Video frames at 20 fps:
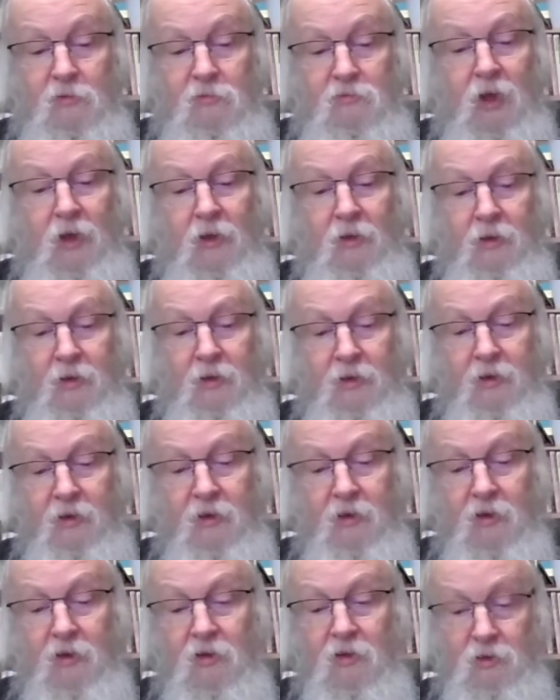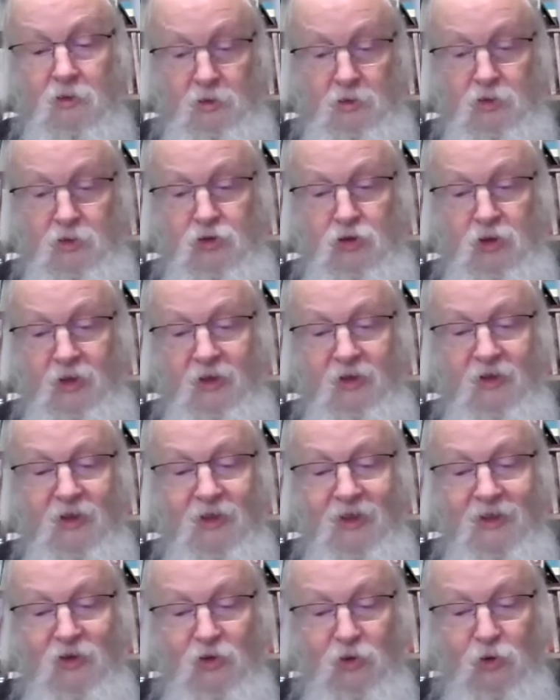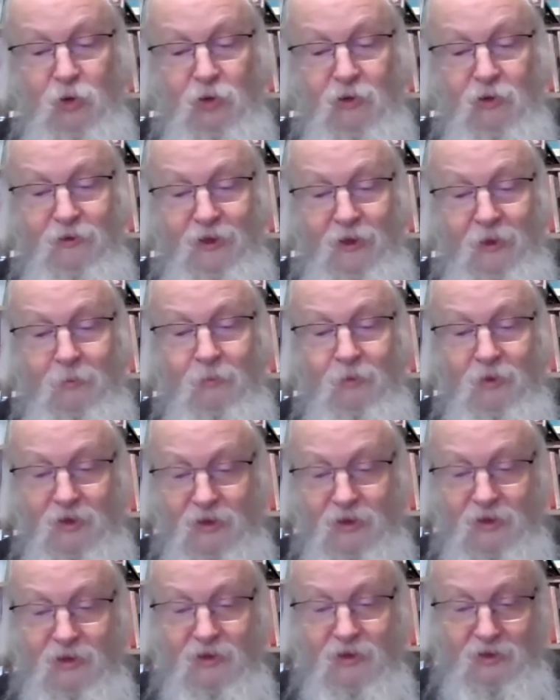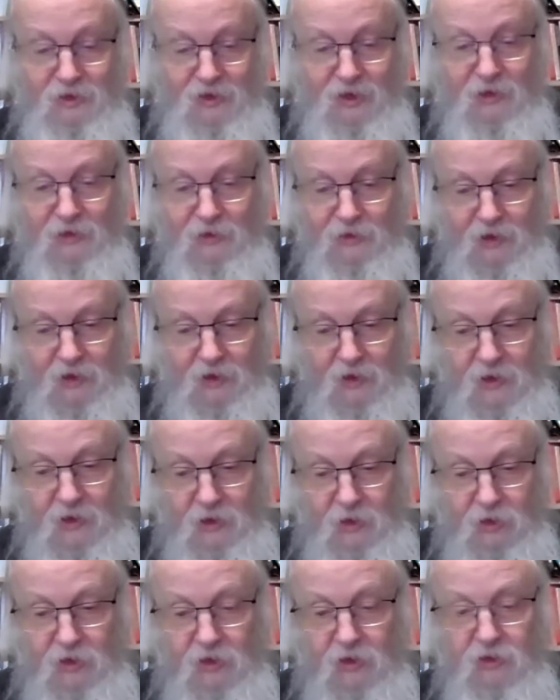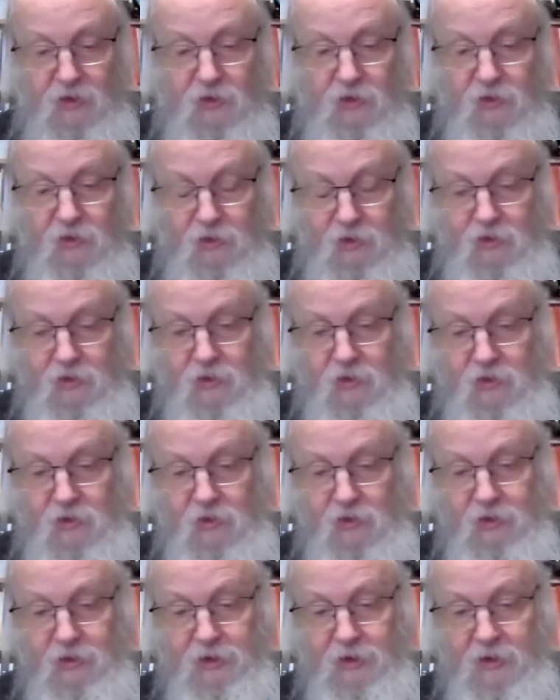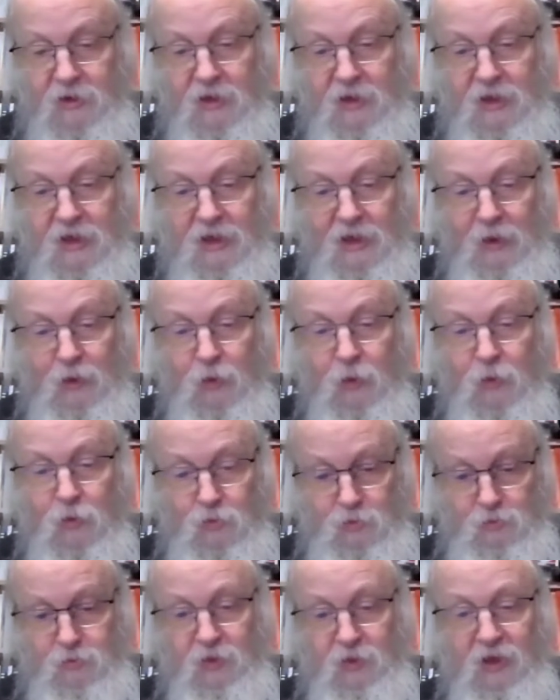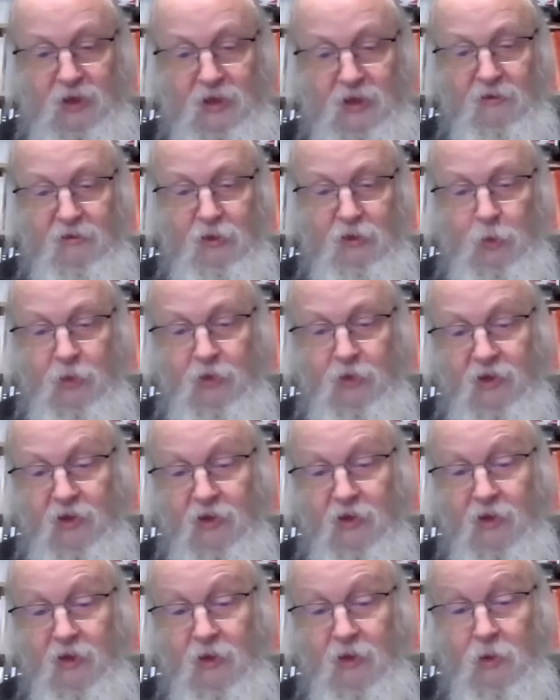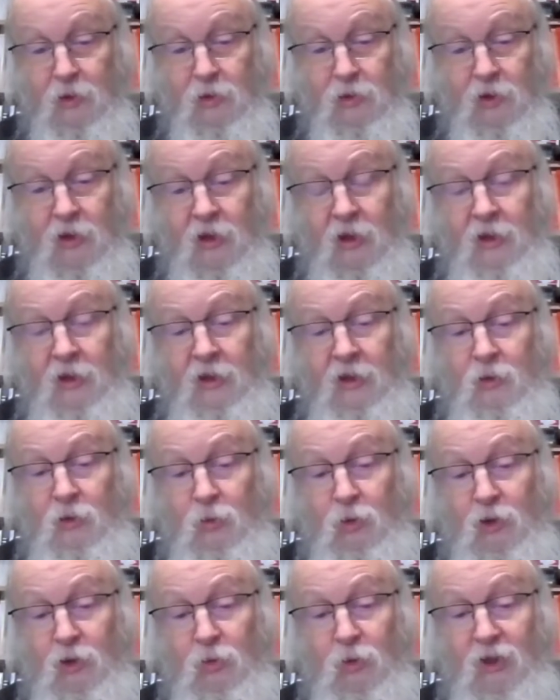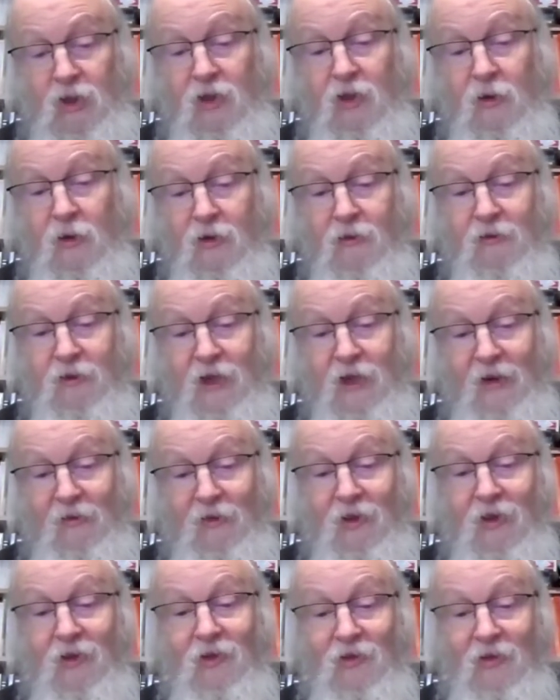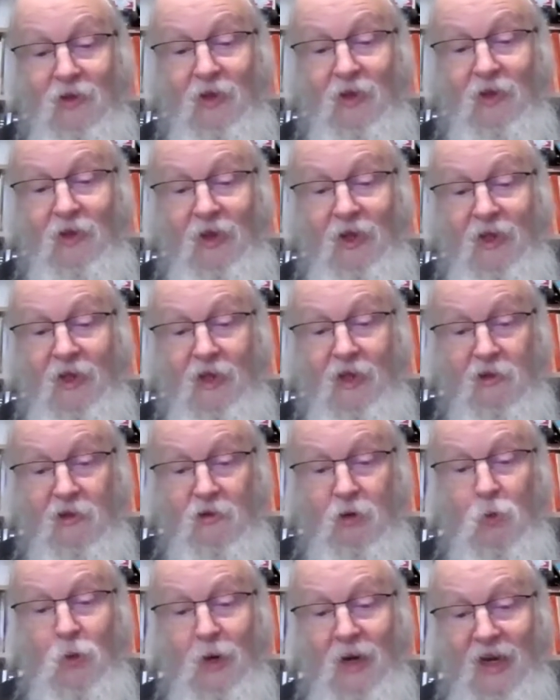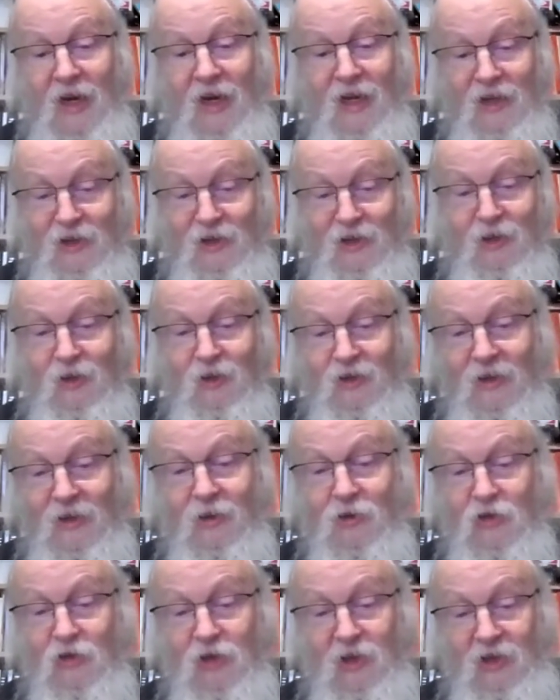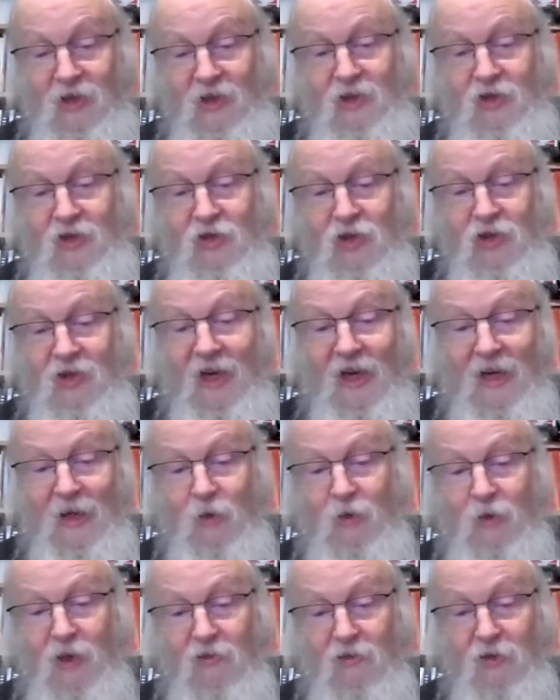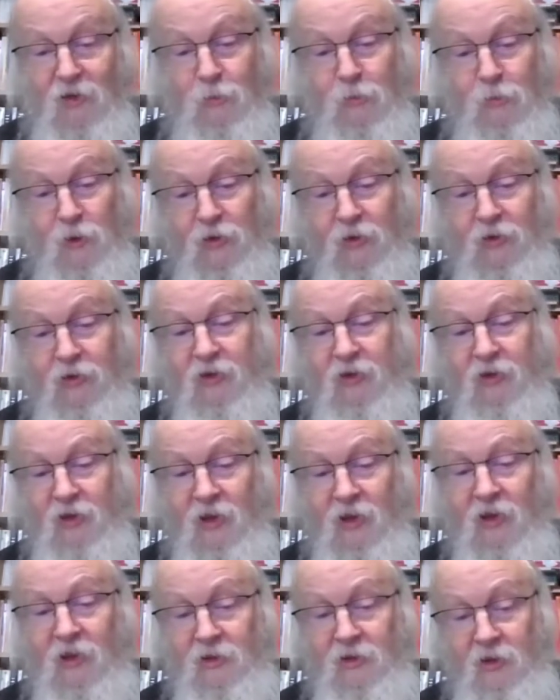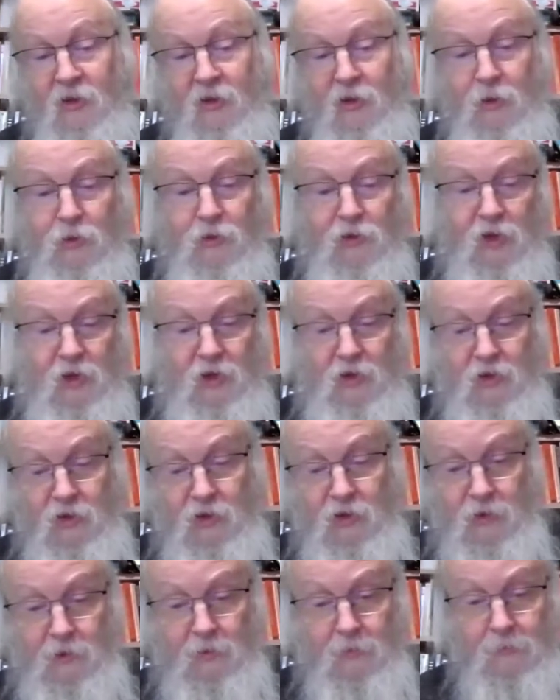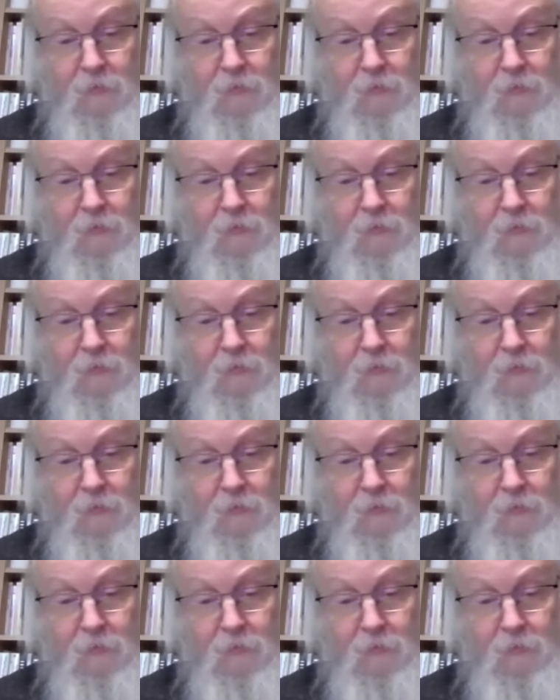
rather than trying to list all of them and asking countries uh, how they responding to those, we, we look for evidence that they are aware that things change and how they respond to those changes.